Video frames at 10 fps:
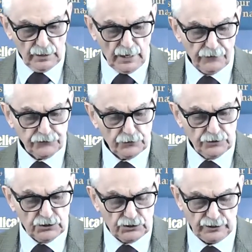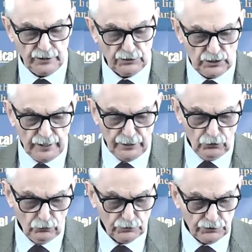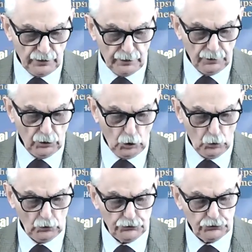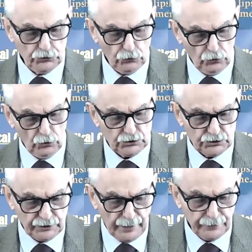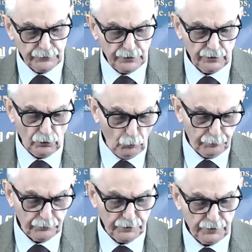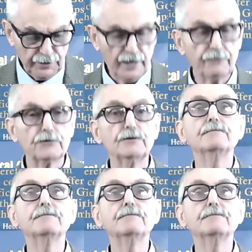after these things, I looked and behold a door standing open in heaven.